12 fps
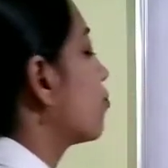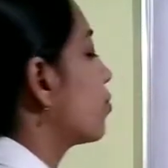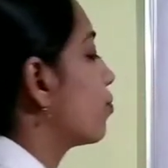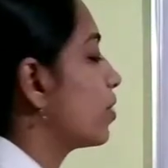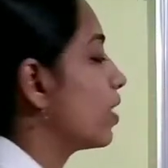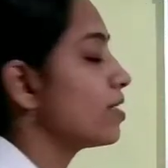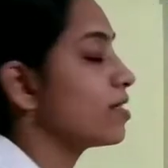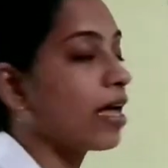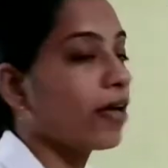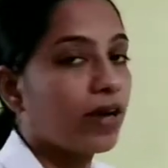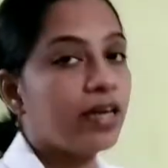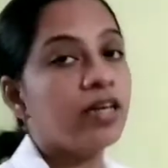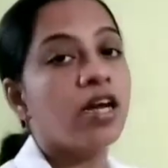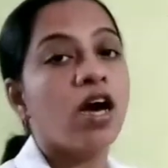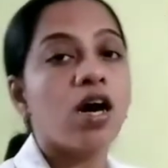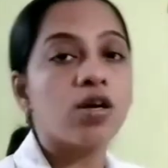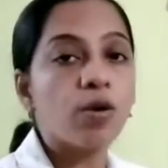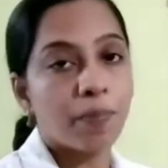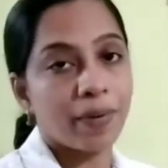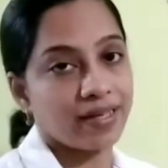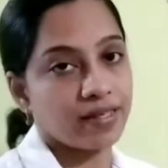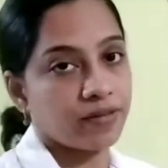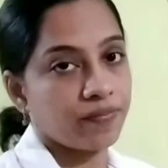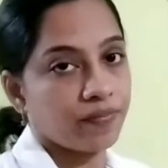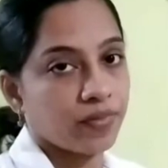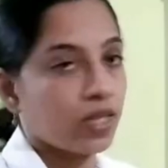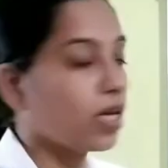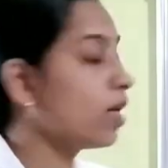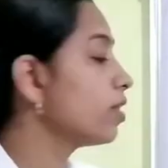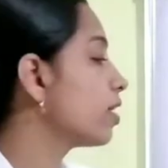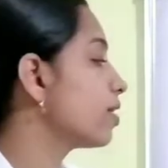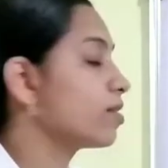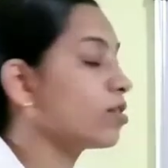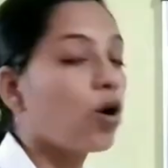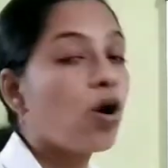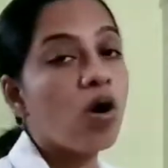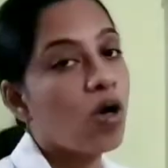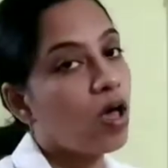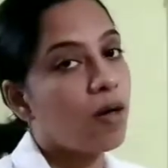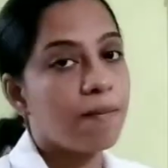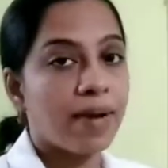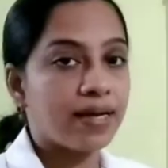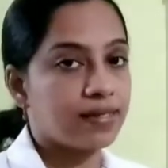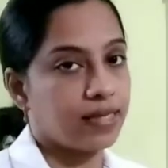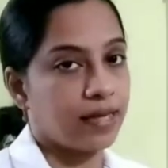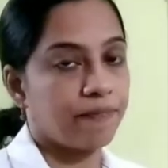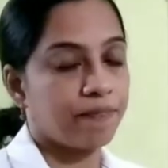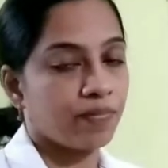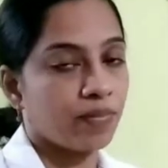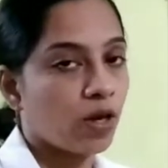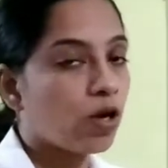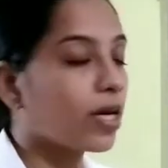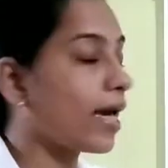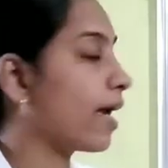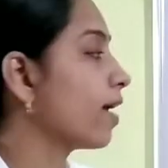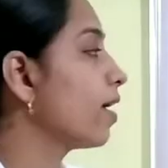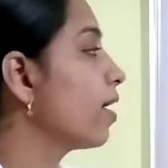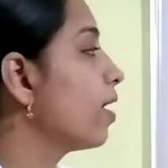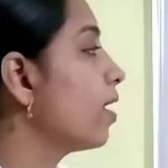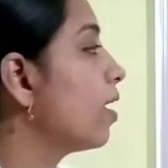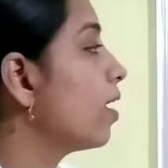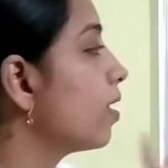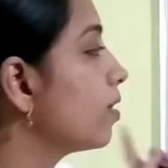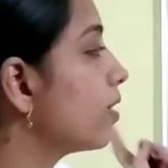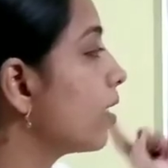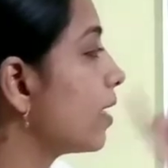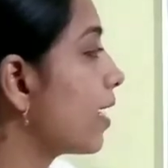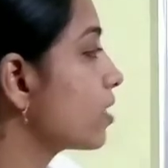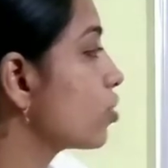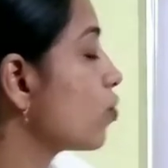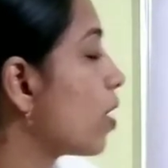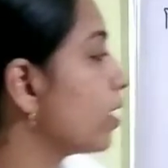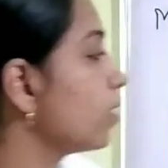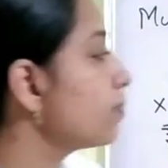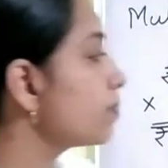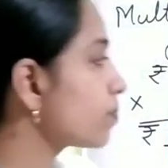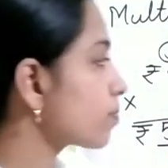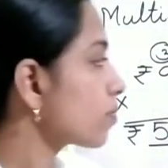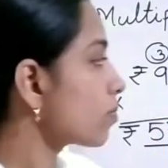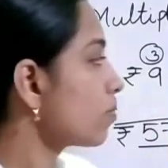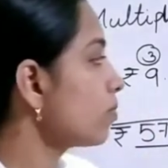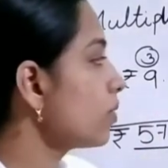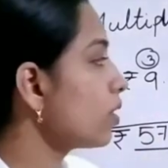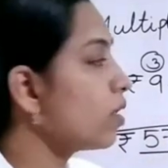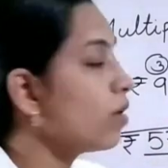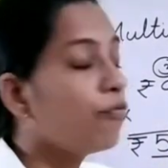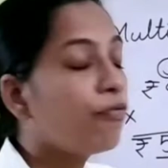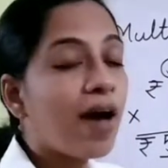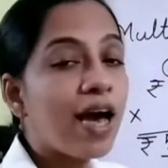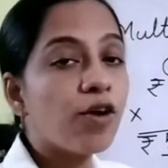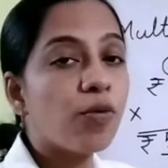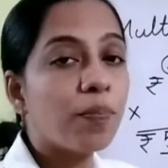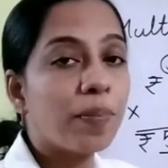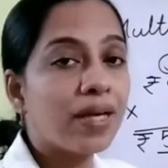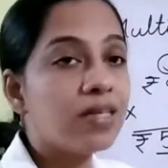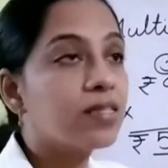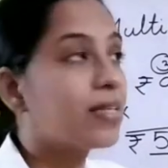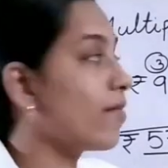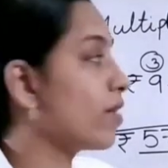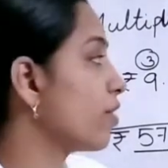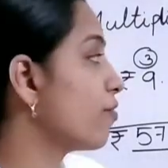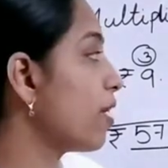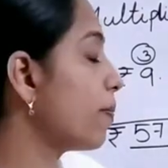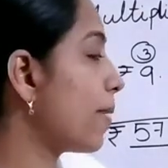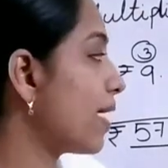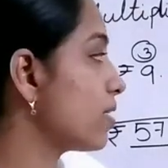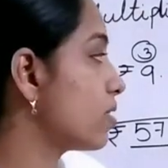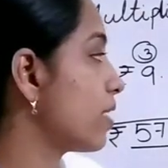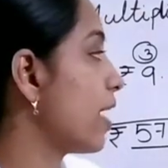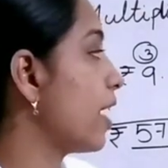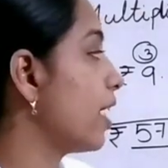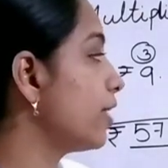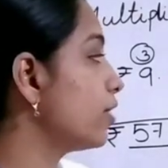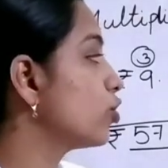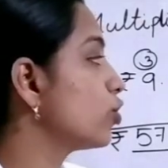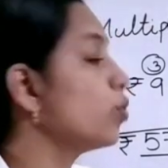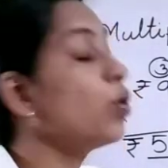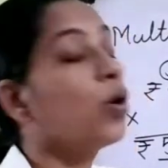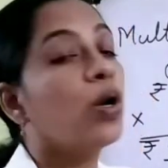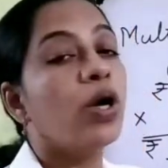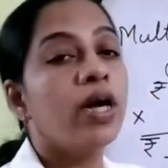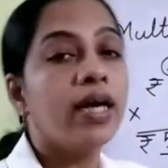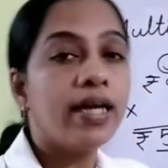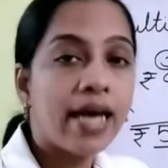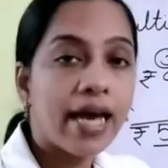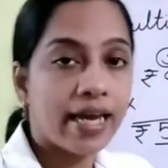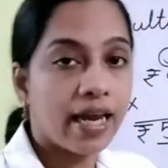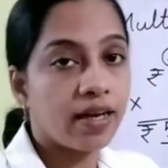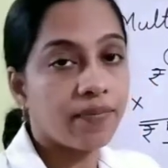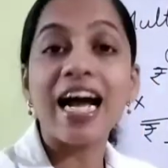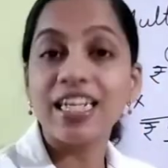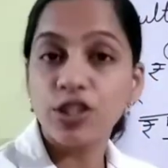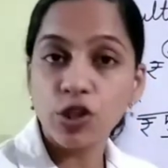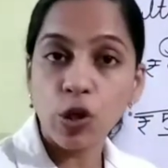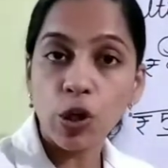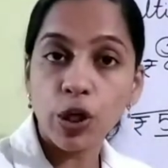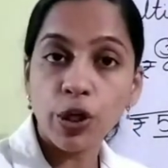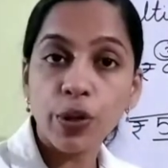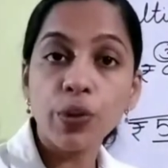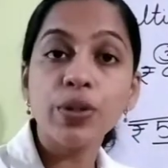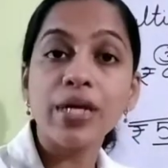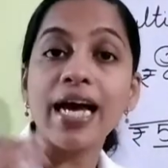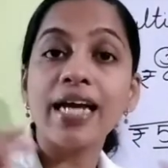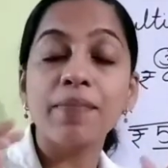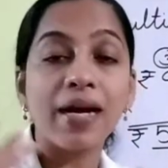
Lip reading: 57 rupees. Here there is no paise. Okay. The next one. 5 rupees 75 paise into 9. I told you that